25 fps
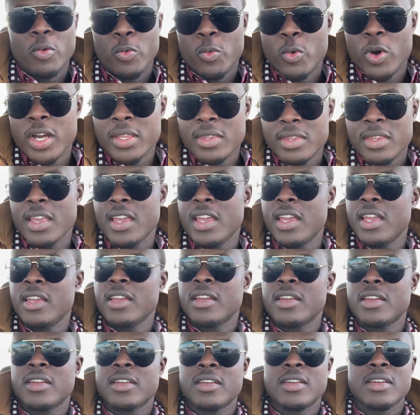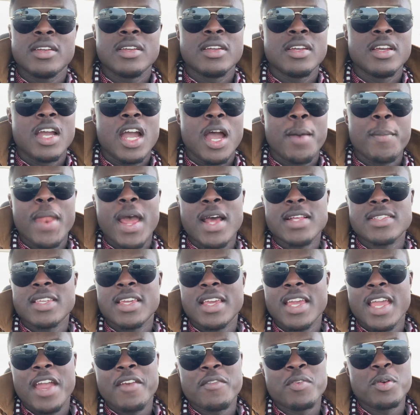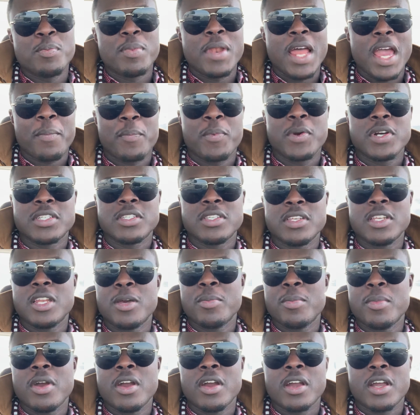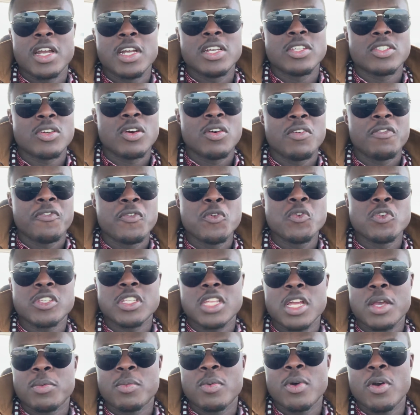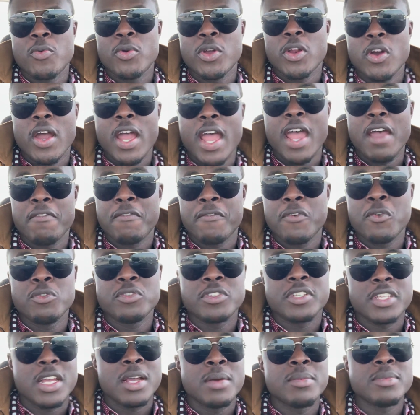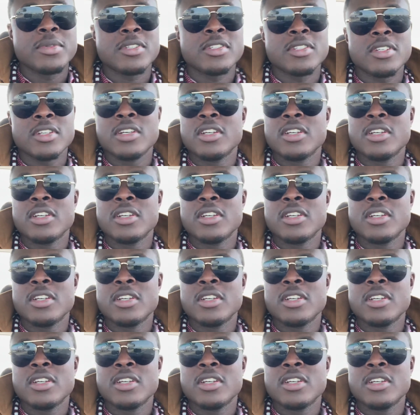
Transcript: One thing, I'm not saying every black person in America is on food stamps, but we don't have food stamps.